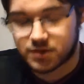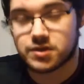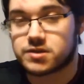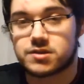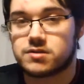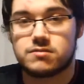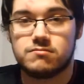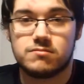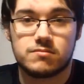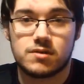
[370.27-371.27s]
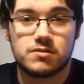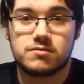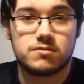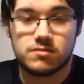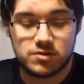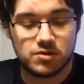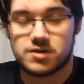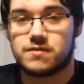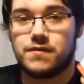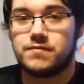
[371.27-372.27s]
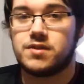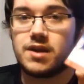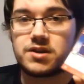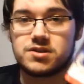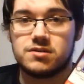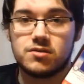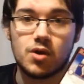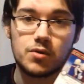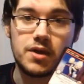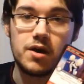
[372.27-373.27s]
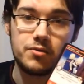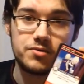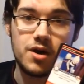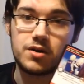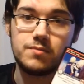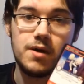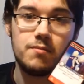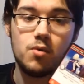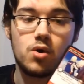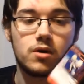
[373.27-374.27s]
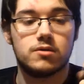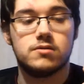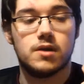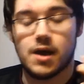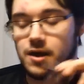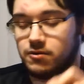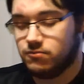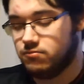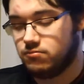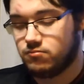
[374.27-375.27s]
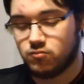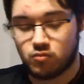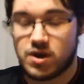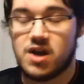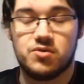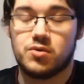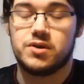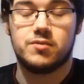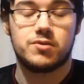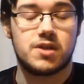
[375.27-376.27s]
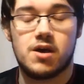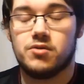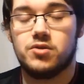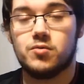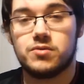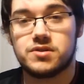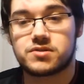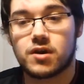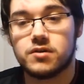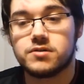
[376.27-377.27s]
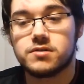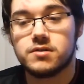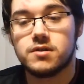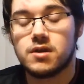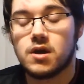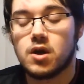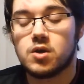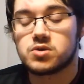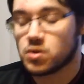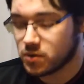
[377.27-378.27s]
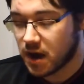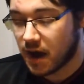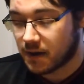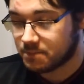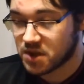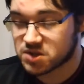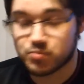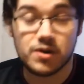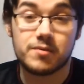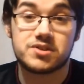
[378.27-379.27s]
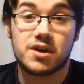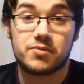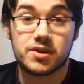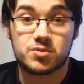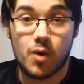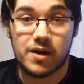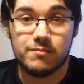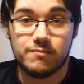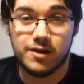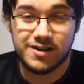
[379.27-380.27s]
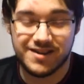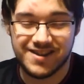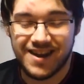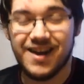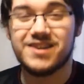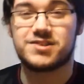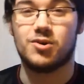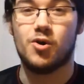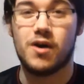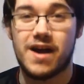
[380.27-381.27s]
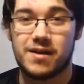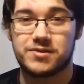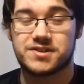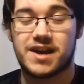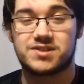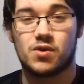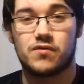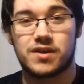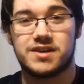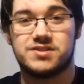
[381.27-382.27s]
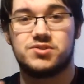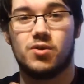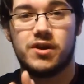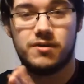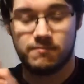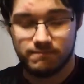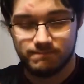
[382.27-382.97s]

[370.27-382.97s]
this twenty fifteen actually know what the hell they're talking about more, and we had no idea what the hell to do with these cards. So yeah, that's pretty much how things went. So anyways guys, hope you guys enjoyed